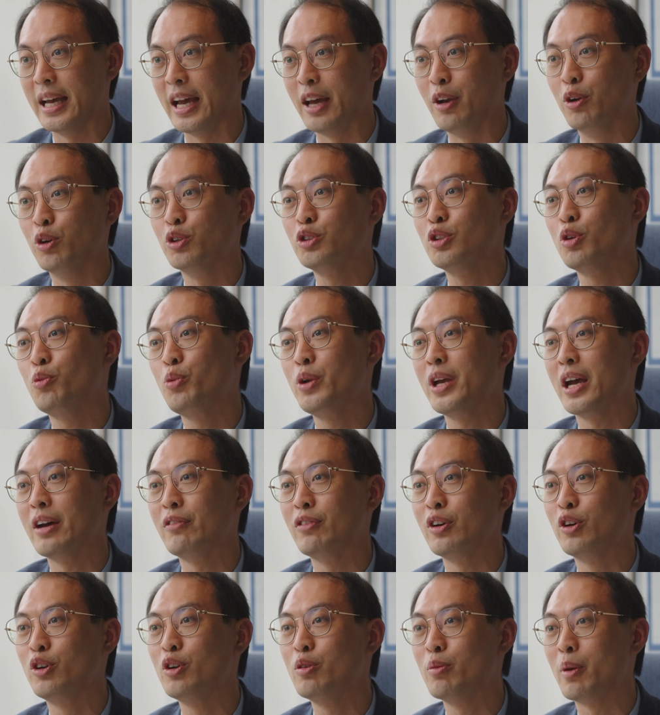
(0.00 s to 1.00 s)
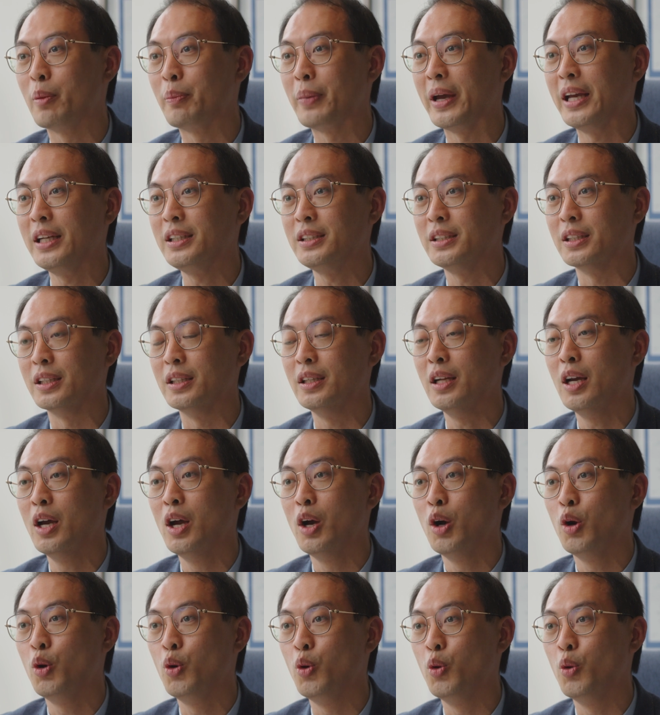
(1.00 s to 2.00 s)
And also we have a group of patients
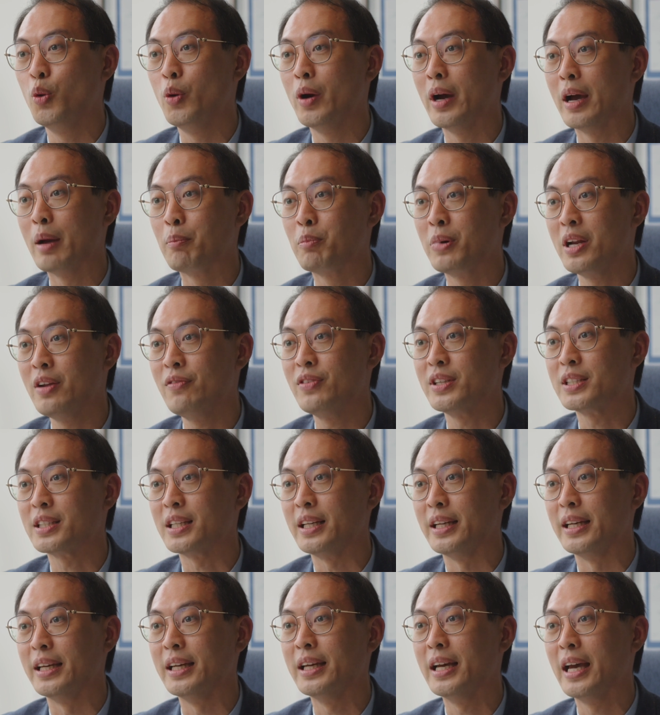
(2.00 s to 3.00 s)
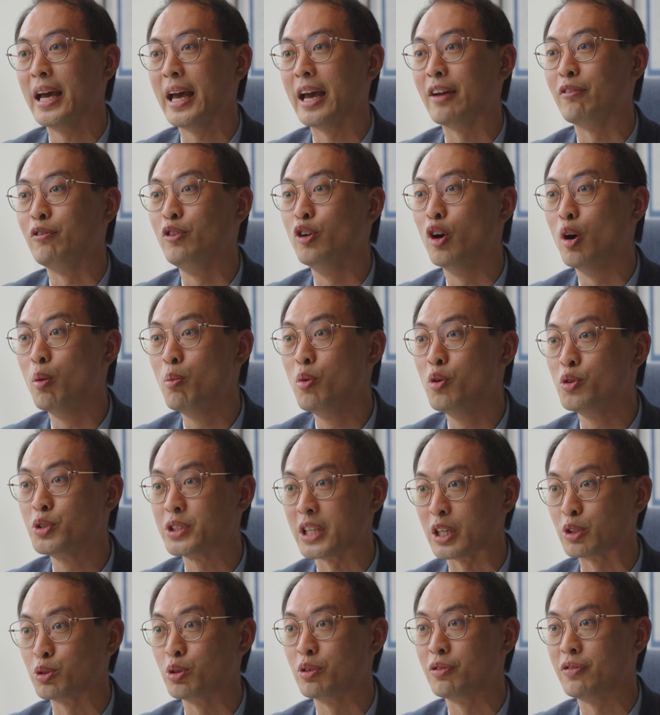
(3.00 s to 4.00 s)
who previously have normal
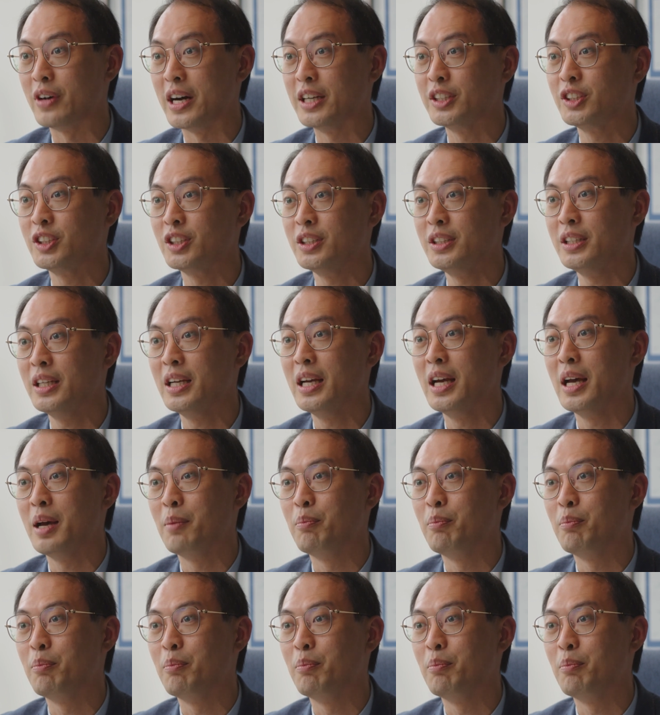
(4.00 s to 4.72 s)
sexual function,